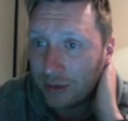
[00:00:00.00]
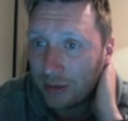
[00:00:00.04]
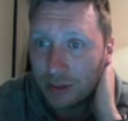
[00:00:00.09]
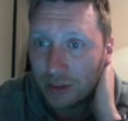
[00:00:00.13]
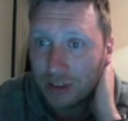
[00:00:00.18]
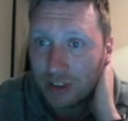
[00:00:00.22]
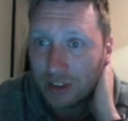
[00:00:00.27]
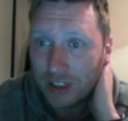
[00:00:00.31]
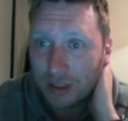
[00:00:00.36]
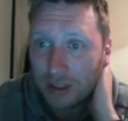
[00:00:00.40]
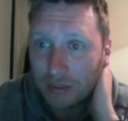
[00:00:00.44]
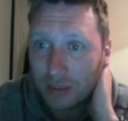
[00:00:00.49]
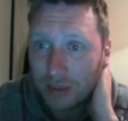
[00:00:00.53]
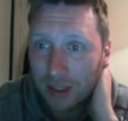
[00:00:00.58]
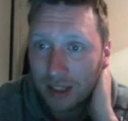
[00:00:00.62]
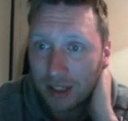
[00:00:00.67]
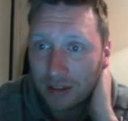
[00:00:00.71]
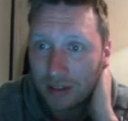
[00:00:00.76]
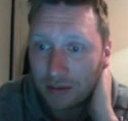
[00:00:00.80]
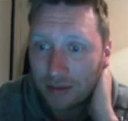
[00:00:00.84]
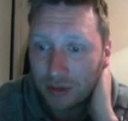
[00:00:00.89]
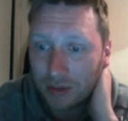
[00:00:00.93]
we just skip
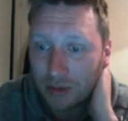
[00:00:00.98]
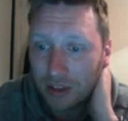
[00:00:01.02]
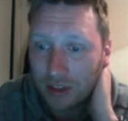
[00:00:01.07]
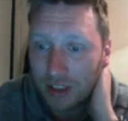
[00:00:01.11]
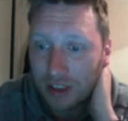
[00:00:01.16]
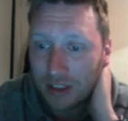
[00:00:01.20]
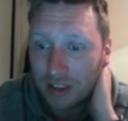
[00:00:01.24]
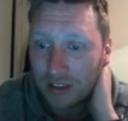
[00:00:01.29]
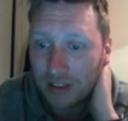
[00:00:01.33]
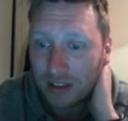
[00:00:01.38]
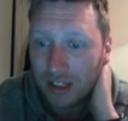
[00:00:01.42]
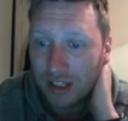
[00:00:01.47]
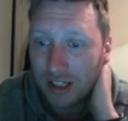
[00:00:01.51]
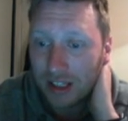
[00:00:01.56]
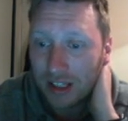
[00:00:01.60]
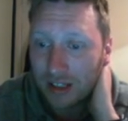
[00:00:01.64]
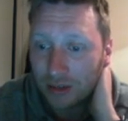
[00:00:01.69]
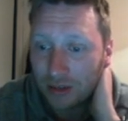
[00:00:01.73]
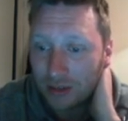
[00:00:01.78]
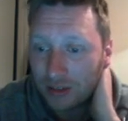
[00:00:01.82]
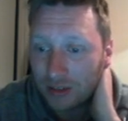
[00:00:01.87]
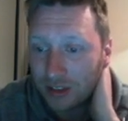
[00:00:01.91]
back a few seasons, there
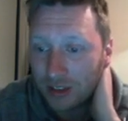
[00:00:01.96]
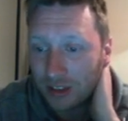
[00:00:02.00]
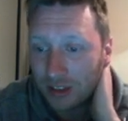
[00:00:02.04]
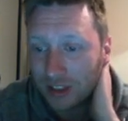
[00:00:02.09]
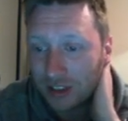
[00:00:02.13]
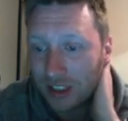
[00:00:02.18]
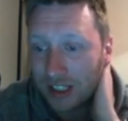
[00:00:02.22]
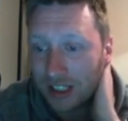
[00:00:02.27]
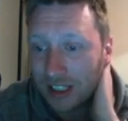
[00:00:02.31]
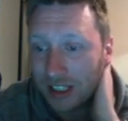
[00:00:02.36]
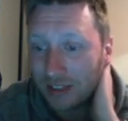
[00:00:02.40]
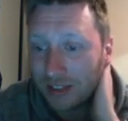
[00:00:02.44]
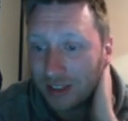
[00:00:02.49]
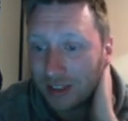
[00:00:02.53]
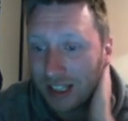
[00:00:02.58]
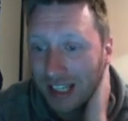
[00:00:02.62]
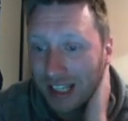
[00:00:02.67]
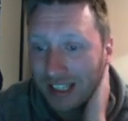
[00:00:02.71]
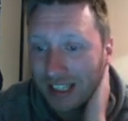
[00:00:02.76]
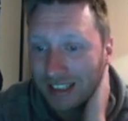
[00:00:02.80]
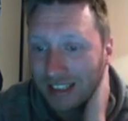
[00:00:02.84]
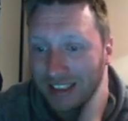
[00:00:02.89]
you can see even
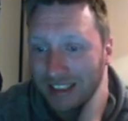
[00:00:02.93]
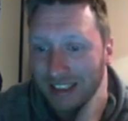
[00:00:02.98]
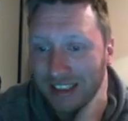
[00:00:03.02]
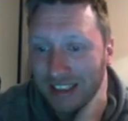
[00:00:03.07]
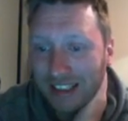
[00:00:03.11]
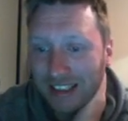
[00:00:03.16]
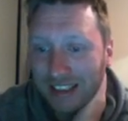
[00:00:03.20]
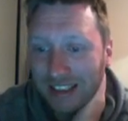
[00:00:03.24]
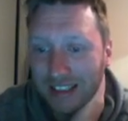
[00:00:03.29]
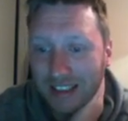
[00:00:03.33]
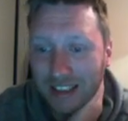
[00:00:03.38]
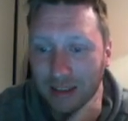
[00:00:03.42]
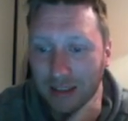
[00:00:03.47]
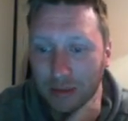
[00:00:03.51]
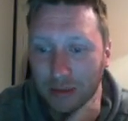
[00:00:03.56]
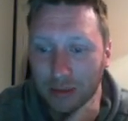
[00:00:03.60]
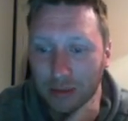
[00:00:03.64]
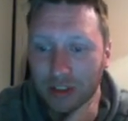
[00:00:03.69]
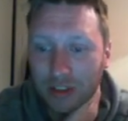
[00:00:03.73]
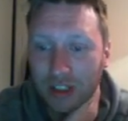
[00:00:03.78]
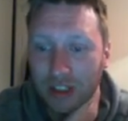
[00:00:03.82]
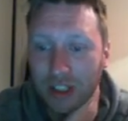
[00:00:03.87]
last season he
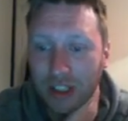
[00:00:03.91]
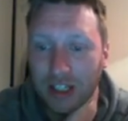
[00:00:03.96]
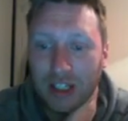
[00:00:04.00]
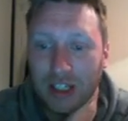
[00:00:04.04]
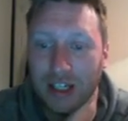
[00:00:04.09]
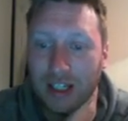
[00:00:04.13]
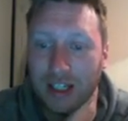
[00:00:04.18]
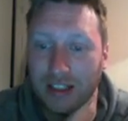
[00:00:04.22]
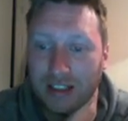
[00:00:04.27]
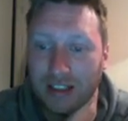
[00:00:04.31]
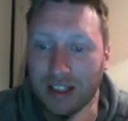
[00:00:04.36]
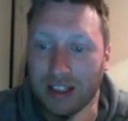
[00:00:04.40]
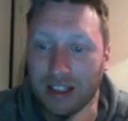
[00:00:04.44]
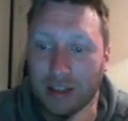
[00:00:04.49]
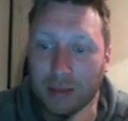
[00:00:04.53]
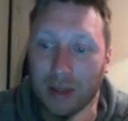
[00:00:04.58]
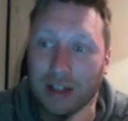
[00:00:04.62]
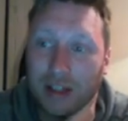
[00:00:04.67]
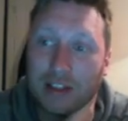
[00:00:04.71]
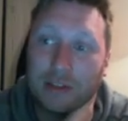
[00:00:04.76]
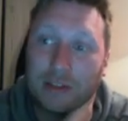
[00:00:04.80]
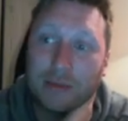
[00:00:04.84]
was a centre
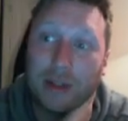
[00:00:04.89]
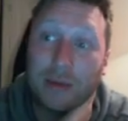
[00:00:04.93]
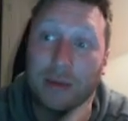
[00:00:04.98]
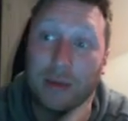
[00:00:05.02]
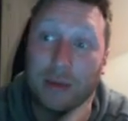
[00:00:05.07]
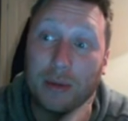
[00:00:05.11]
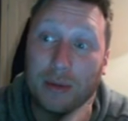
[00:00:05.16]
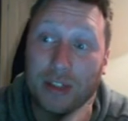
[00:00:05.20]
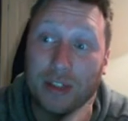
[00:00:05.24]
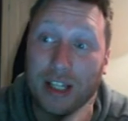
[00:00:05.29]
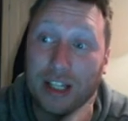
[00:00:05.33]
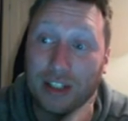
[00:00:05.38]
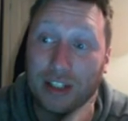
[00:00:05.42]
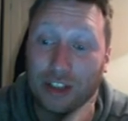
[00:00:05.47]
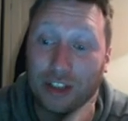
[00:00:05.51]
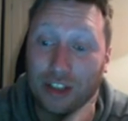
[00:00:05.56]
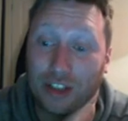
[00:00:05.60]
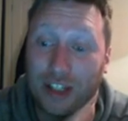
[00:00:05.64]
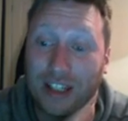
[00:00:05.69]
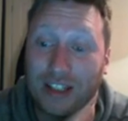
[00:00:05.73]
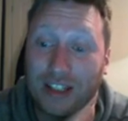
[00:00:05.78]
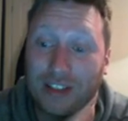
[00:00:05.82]
back. So maybe it was that
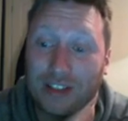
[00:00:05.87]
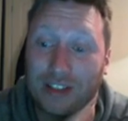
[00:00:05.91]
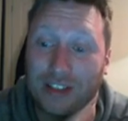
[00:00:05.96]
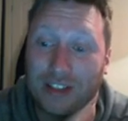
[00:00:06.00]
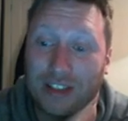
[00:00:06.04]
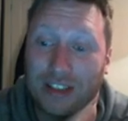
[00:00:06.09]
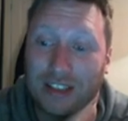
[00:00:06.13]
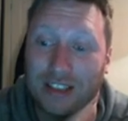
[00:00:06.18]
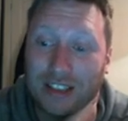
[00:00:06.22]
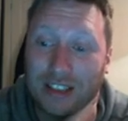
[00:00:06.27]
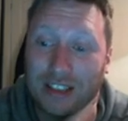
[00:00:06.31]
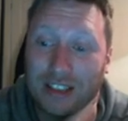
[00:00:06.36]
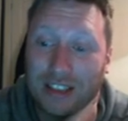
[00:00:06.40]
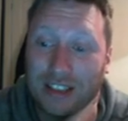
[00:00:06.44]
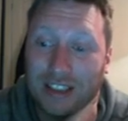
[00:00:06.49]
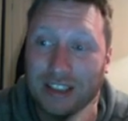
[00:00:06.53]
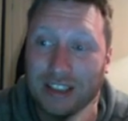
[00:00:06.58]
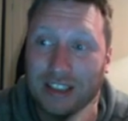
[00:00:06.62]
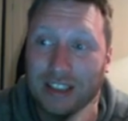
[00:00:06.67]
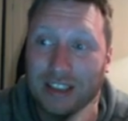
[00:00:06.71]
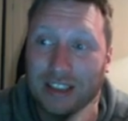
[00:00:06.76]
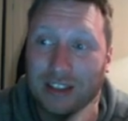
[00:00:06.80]
change that
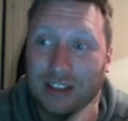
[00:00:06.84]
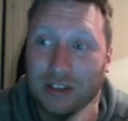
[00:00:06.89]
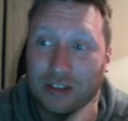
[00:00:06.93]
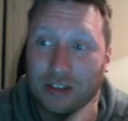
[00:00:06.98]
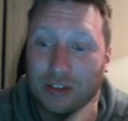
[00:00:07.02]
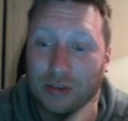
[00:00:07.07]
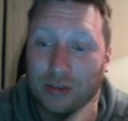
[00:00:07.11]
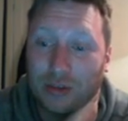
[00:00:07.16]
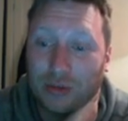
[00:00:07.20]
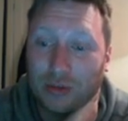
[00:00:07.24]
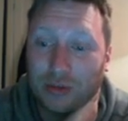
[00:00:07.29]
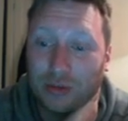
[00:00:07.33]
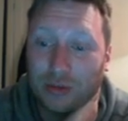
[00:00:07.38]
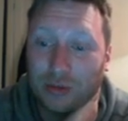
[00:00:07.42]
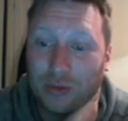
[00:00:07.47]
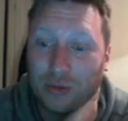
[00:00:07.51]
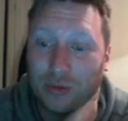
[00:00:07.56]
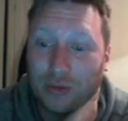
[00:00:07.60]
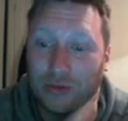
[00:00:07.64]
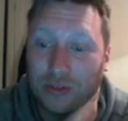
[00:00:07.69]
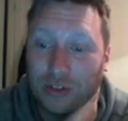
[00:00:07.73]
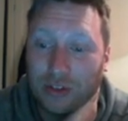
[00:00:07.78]
has caused
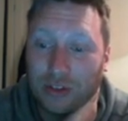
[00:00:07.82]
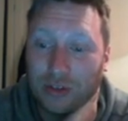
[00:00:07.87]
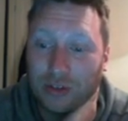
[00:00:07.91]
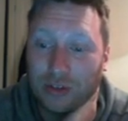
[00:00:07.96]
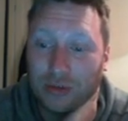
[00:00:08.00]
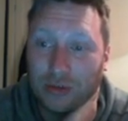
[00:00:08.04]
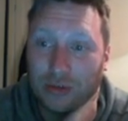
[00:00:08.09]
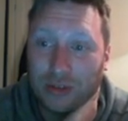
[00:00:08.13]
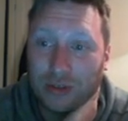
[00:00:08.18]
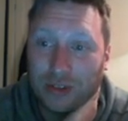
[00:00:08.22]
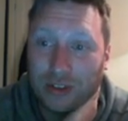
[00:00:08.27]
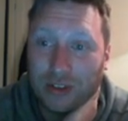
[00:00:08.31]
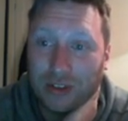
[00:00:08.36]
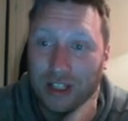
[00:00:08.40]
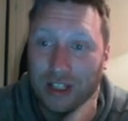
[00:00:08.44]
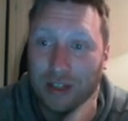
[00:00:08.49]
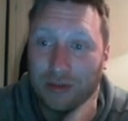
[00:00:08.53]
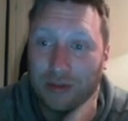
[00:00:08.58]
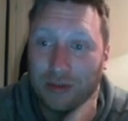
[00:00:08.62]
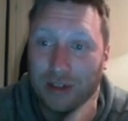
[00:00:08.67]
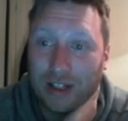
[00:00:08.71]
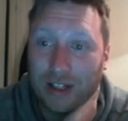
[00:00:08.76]
Wolves to
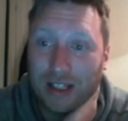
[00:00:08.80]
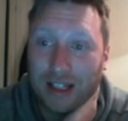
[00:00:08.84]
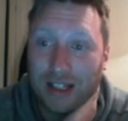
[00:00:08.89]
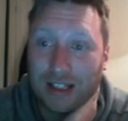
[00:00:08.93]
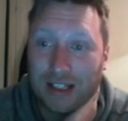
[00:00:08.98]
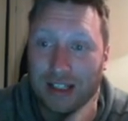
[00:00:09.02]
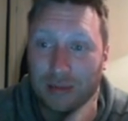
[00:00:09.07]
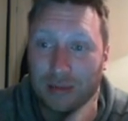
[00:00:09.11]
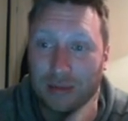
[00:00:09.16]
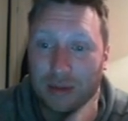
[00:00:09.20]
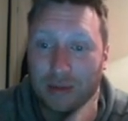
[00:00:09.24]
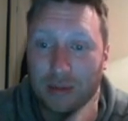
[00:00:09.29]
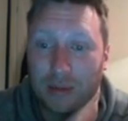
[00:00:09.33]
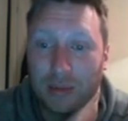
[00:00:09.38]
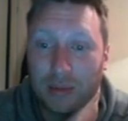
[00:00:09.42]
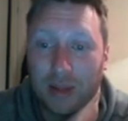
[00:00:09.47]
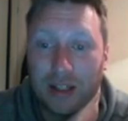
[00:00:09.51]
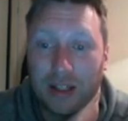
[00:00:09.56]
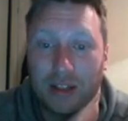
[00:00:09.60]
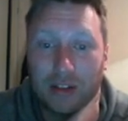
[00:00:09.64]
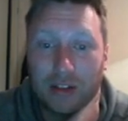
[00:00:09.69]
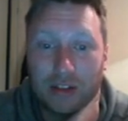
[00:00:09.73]
get relegated. But he's been
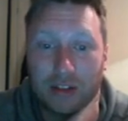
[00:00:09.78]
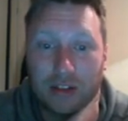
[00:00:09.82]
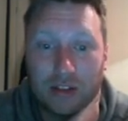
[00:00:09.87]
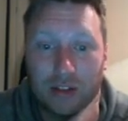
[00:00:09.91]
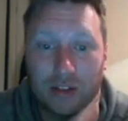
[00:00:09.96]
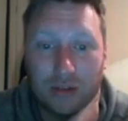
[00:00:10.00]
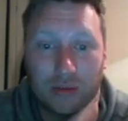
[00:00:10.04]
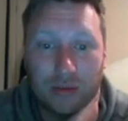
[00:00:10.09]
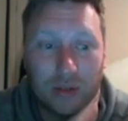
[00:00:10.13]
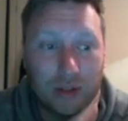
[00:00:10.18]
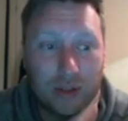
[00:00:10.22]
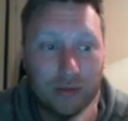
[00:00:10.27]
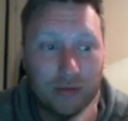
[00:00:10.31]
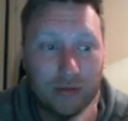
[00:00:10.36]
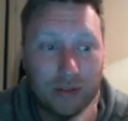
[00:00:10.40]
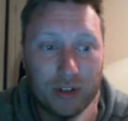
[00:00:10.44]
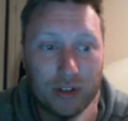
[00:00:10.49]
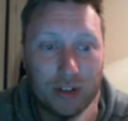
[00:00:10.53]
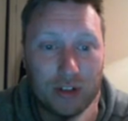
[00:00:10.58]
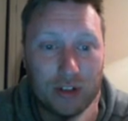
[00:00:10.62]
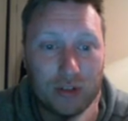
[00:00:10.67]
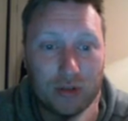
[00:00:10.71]
playing on his own up
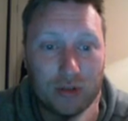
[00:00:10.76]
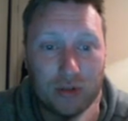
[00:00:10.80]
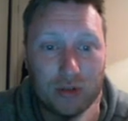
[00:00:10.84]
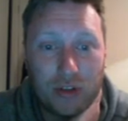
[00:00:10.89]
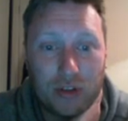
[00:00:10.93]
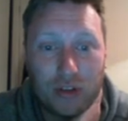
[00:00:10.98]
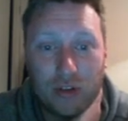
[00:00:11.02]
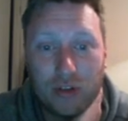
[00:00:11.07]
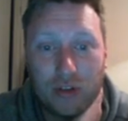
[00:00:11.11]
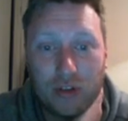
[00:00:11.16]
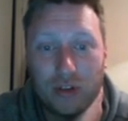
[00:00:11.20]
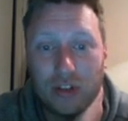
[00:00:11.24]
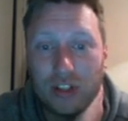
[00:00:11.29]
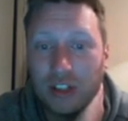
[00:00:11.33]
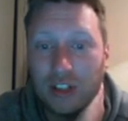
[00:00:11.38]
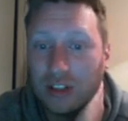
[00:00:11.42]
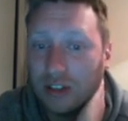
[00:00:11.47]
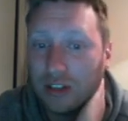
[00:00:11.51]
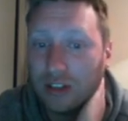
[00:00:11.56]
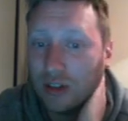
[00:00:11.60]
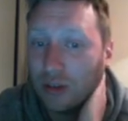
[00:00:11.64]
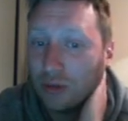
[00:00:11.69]
front, scoring
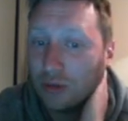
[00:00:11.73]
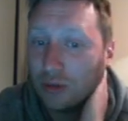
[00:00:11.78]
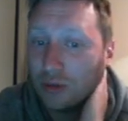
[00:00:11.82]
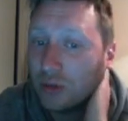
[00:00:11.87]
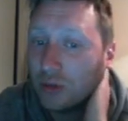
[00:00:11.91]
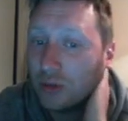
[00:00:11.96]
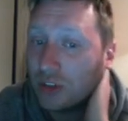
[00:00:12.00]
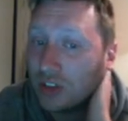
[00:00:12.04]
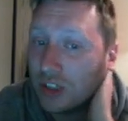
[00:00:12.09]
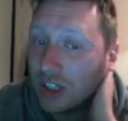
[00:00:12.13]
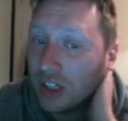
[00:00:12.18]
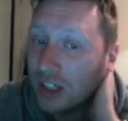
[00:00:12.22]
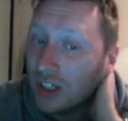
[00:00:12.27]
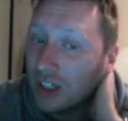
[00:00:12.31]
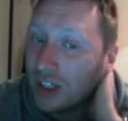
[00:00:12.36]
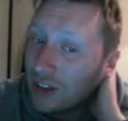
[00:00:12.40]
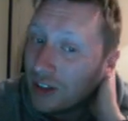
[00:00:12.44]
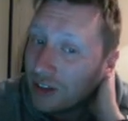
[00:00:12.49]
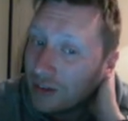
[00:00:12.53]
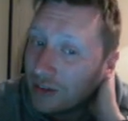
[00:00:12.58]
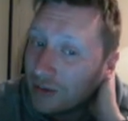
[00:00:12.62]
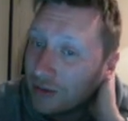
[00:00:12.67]
13 goals, which
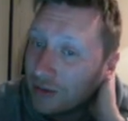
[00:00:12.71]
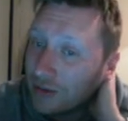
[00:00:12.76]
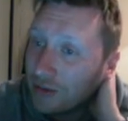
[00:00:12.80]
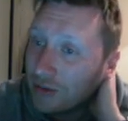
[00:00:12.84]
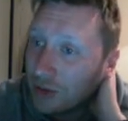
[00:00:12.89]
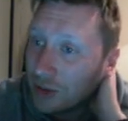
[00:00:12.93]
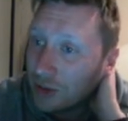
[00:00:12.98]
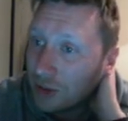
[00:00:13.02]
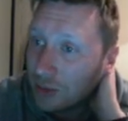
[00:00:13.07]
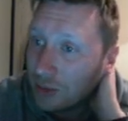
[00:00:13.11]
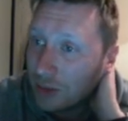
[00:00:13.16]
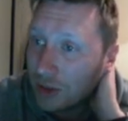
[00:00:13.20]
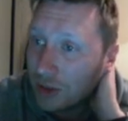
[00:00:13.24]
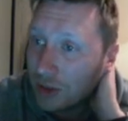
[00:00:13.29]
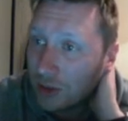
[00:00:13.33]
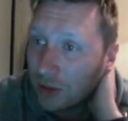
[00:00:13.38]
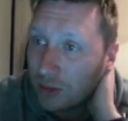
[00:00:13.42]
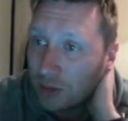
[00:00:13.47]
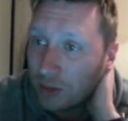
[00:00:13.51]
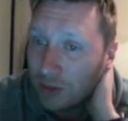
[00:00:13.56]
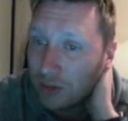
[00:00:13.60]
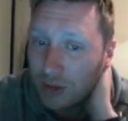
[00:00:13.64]
for
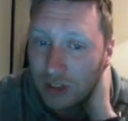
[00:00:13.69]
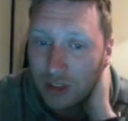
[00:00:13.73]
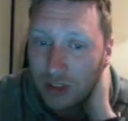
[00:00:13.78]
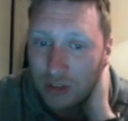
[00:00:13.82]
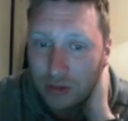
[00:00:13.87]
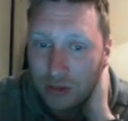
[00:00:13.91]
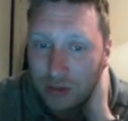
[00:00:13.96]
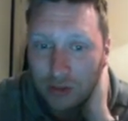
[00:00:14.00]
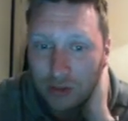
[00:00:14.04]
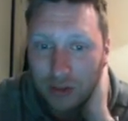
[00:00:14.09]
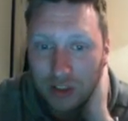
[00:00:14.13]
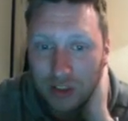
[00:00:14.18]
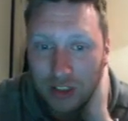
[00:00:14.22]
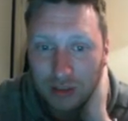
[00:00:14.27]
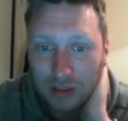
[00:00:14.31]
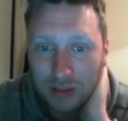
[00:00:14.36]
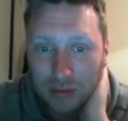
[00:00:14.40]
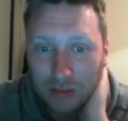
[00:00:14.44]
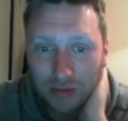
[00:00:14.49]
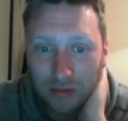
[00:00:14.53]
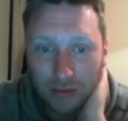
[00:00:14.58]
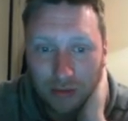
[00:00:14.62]
somebody who did he score the
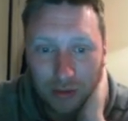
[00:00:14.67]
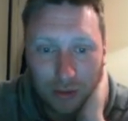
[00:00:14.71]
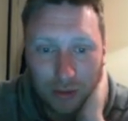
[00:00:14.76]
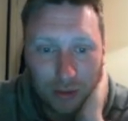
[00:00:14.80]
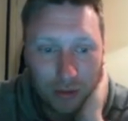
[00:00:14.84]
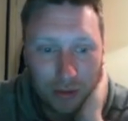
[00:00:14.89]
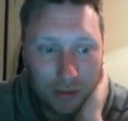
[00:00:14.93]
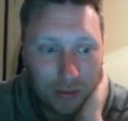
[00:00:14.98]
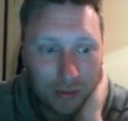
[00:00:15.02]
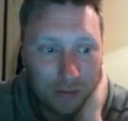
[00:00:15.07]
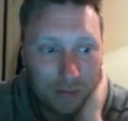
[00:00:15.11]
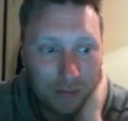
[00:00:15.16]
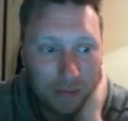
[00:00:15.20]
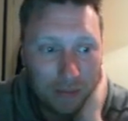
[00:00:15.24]
season before?